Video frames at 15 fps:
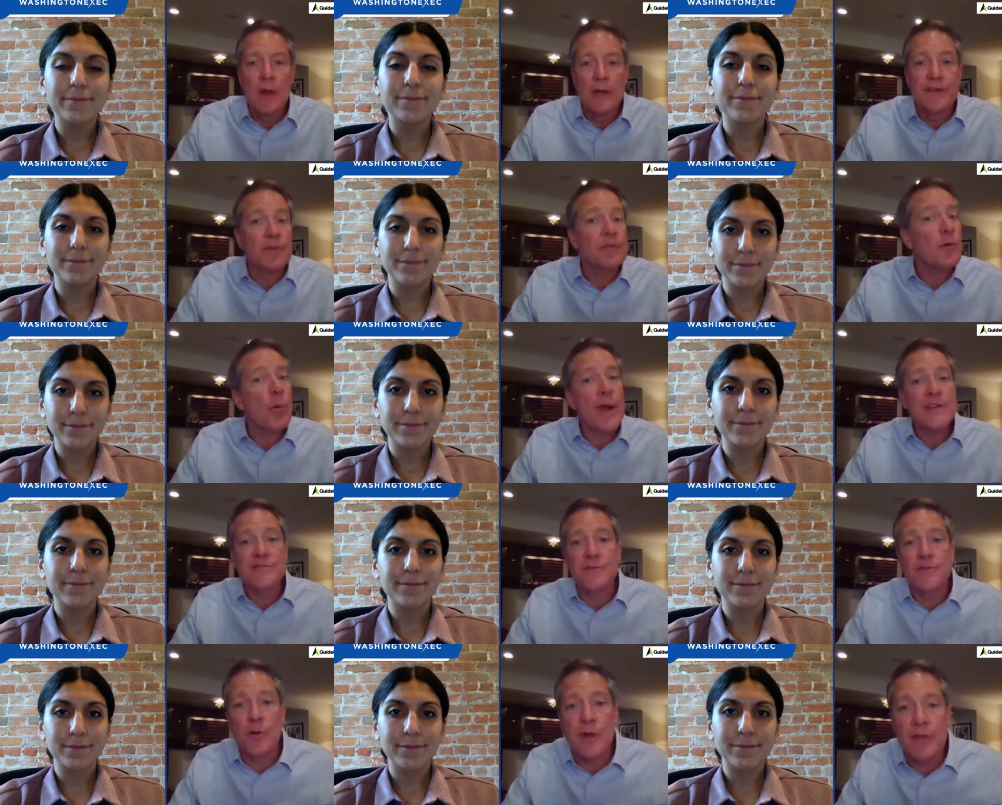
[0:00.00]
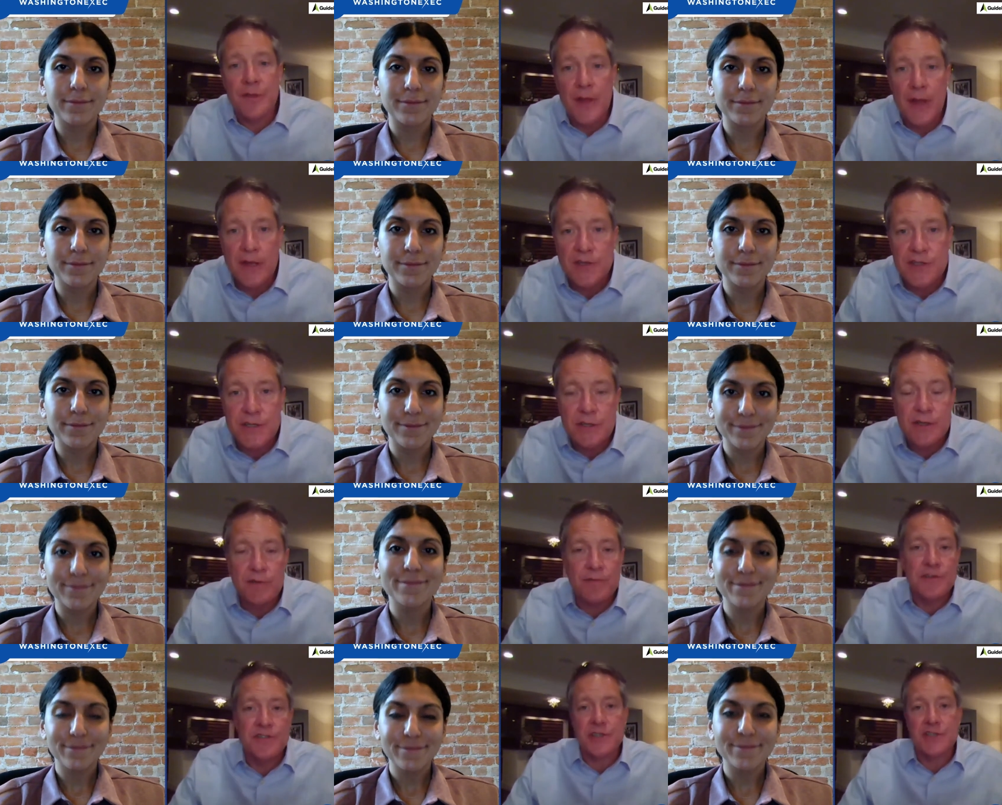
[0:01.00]
Speaker 1: different ways of doing things, and
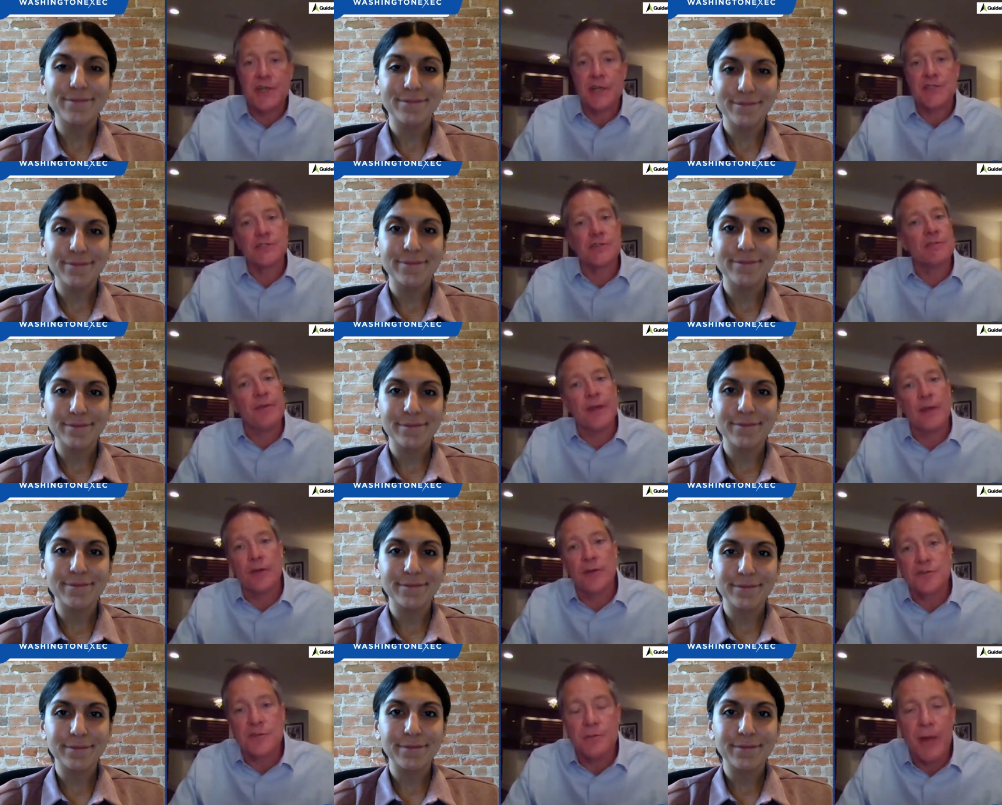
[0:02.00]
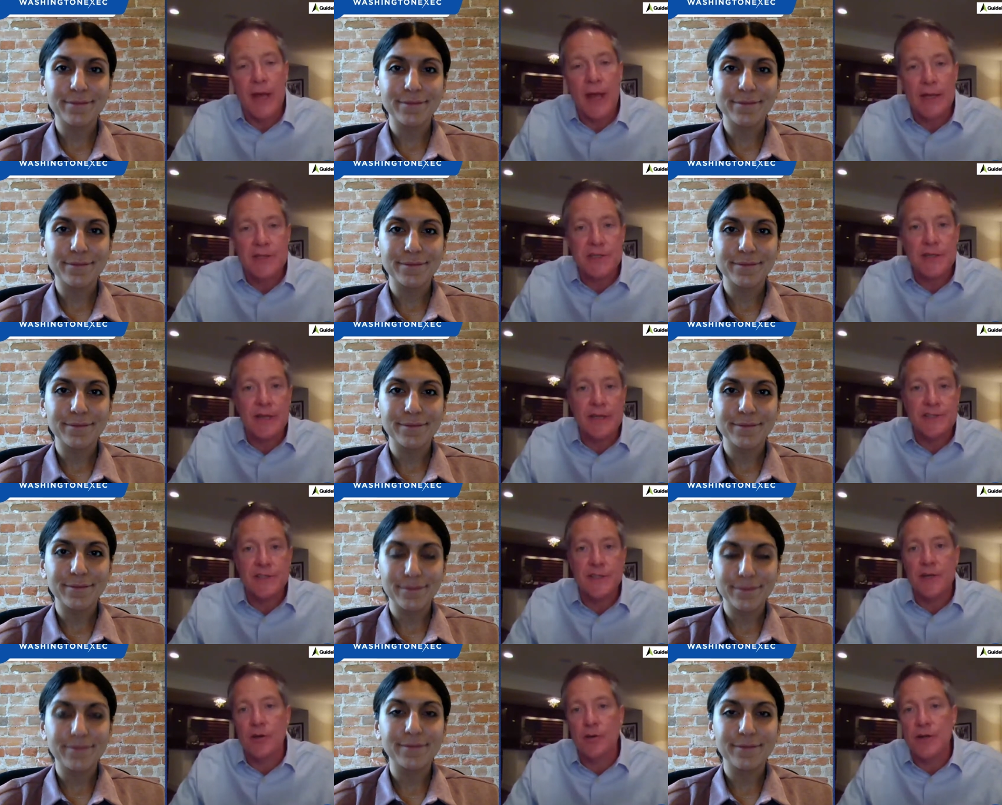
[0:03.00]
different successes or failures of the past. And that's
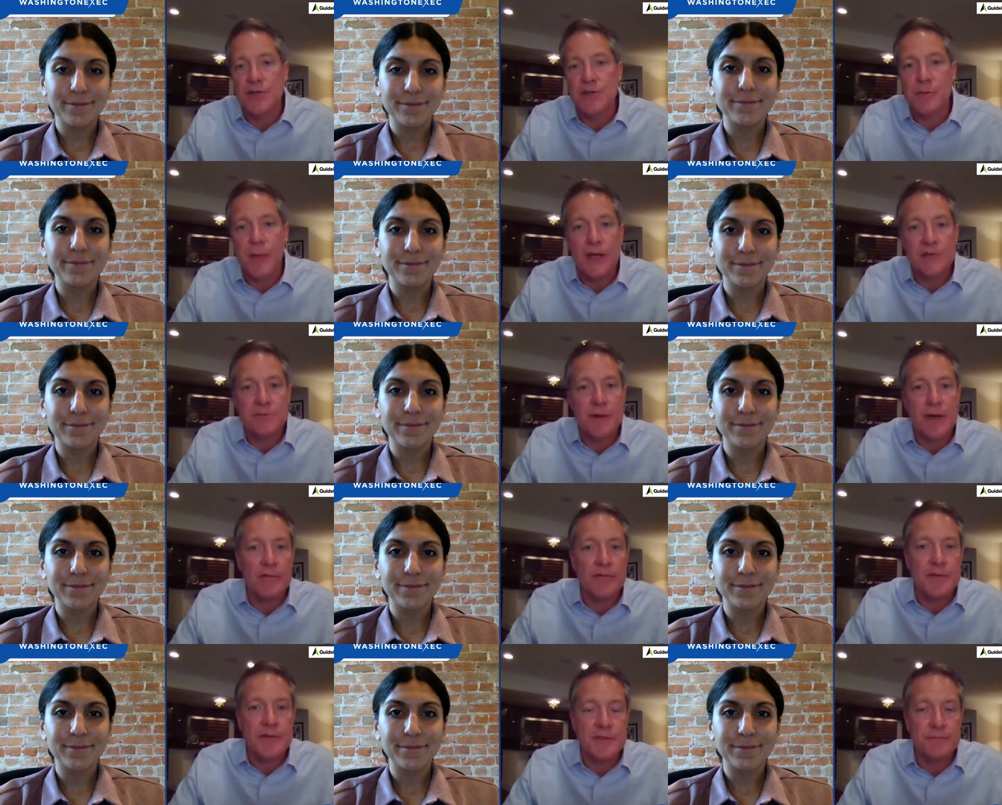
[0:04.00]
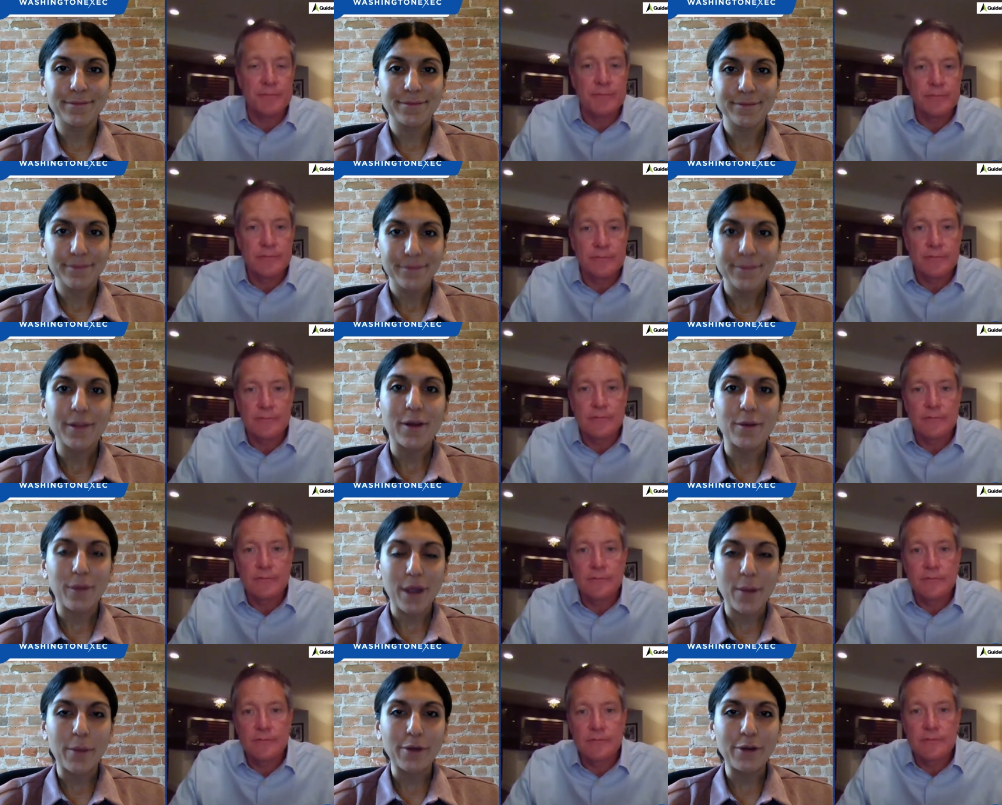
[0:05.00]
the Integration Management Office.
Speaker 2: All
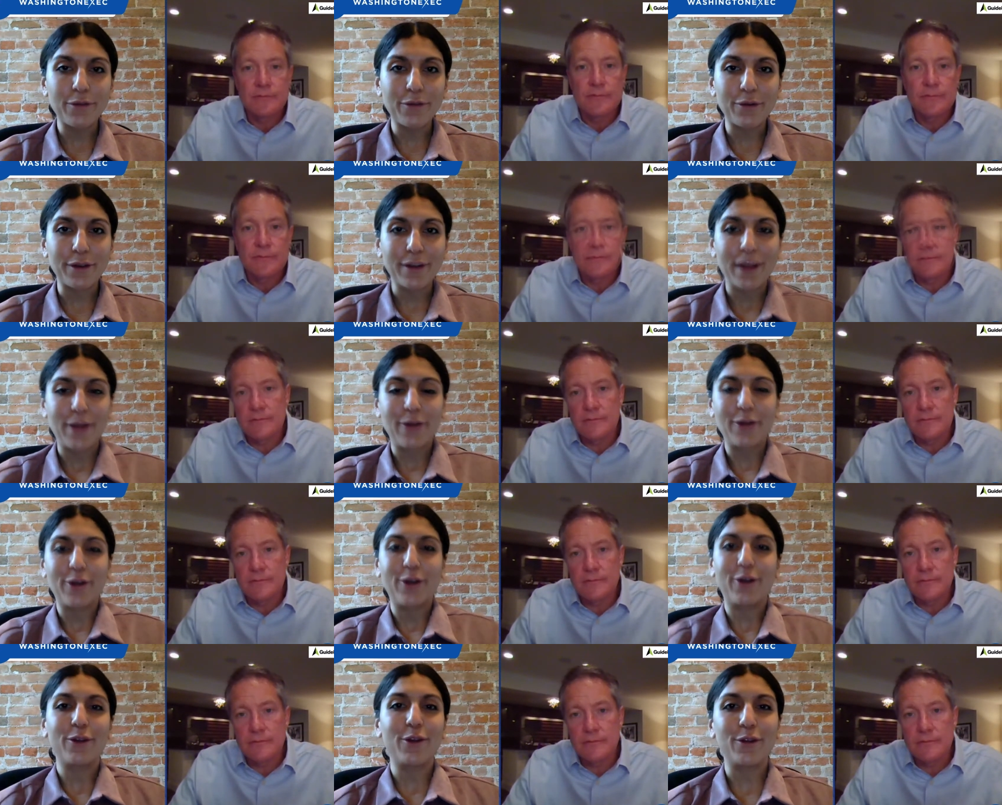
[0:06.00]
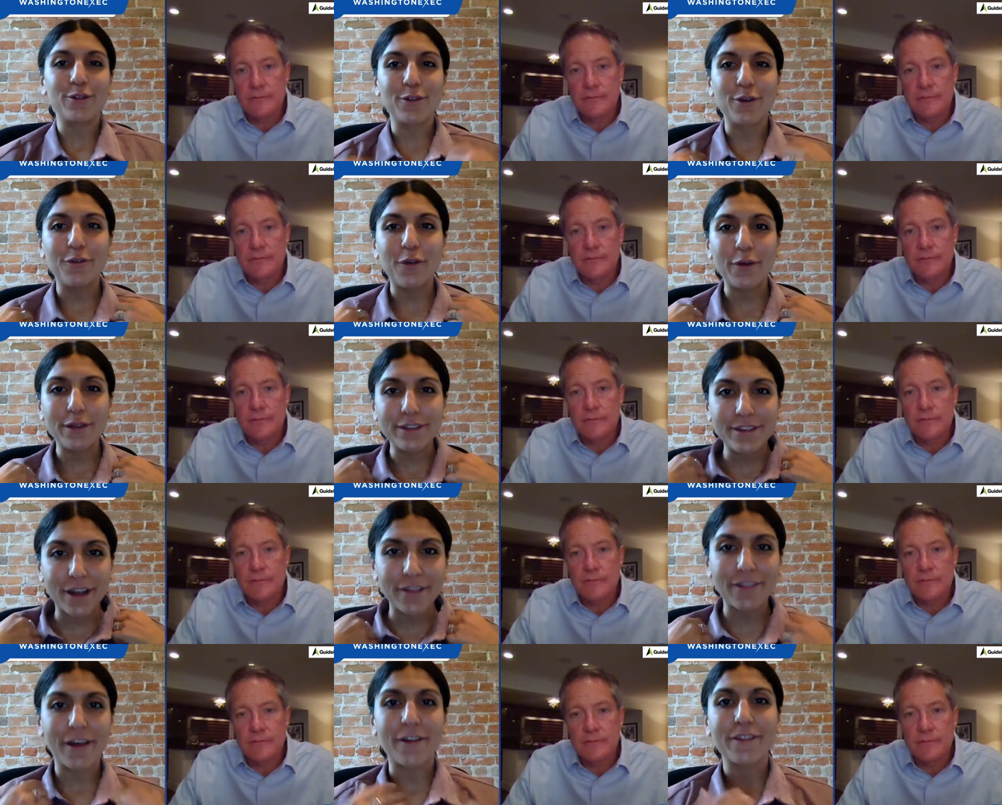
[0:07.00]
right, wonderful. And I know you're so focused
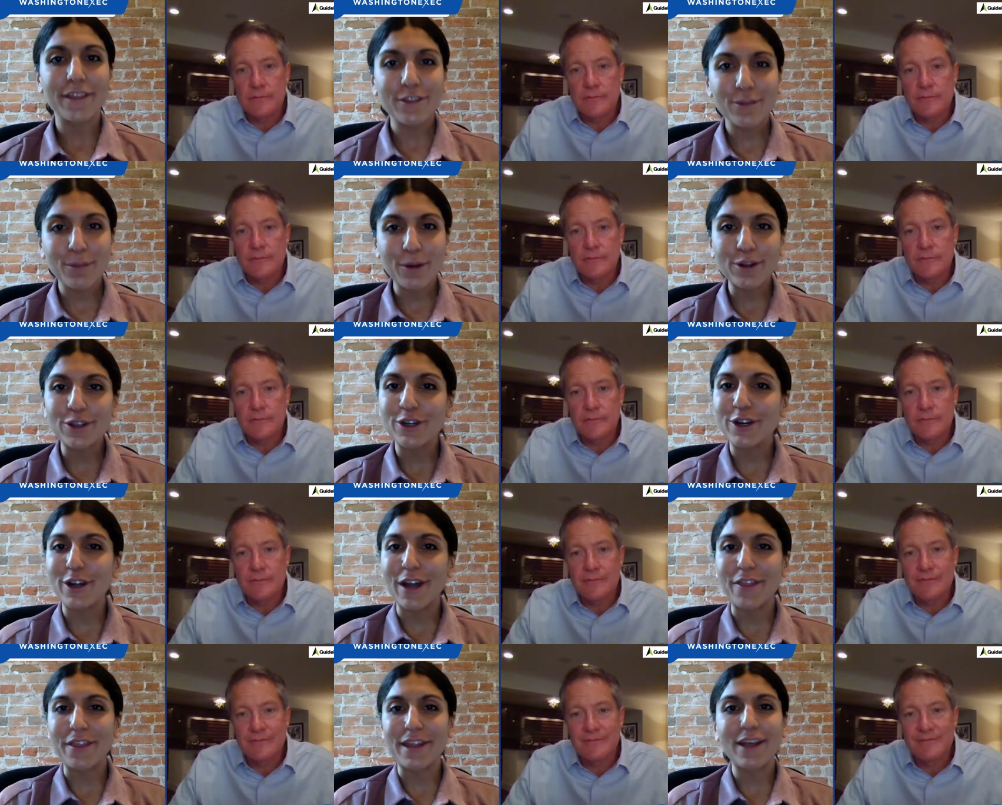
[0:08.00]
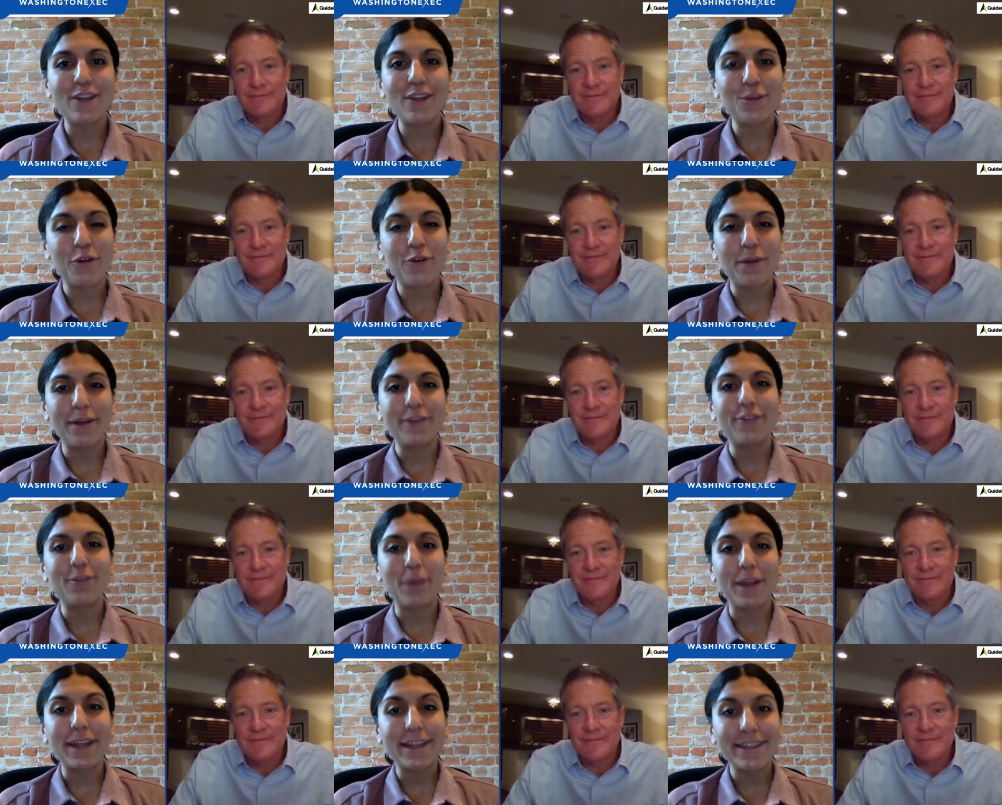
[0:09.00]
on this merger and the next 12 months,
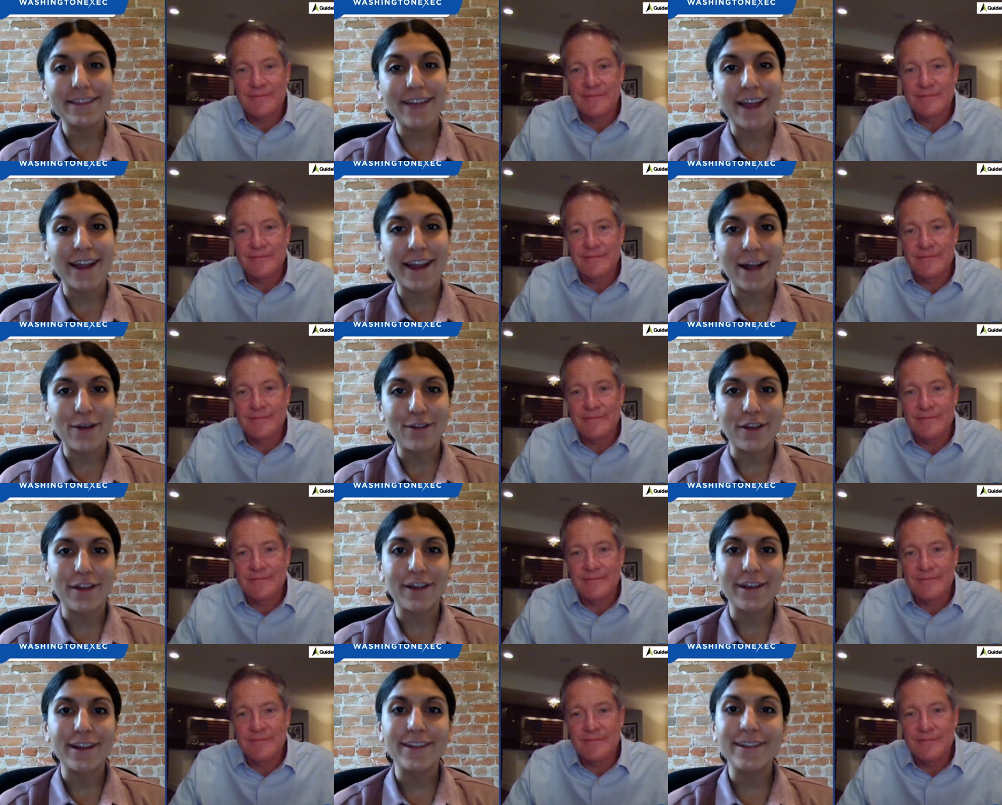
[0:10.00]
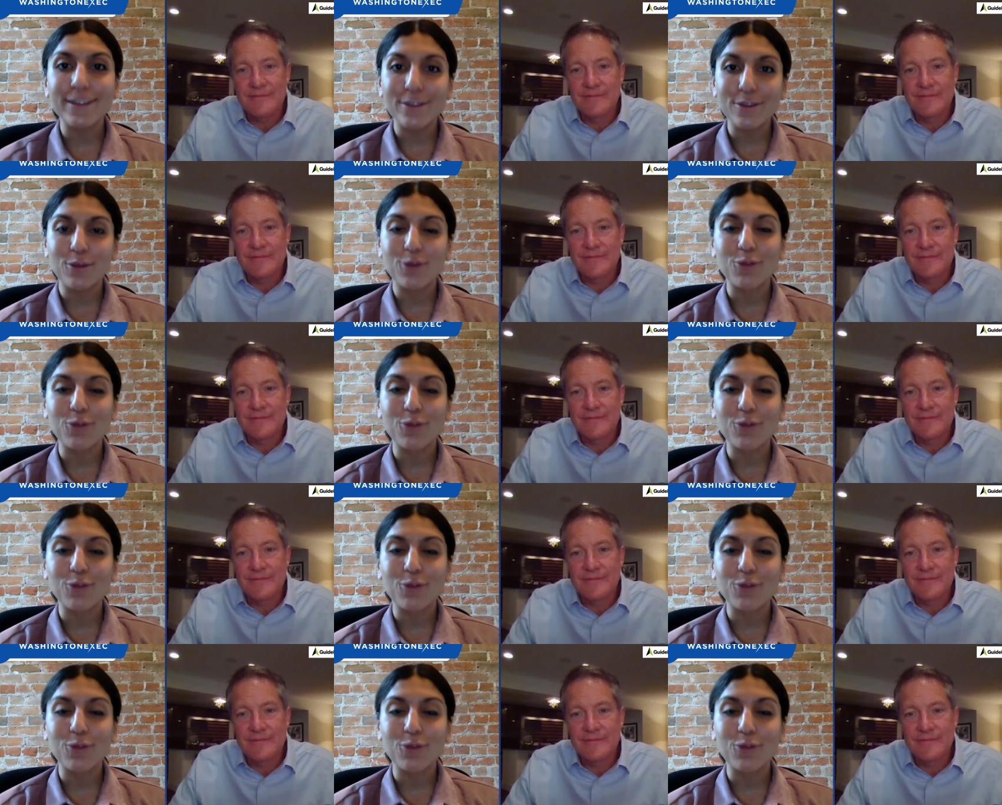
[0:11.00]
but is Guidehouse on a continued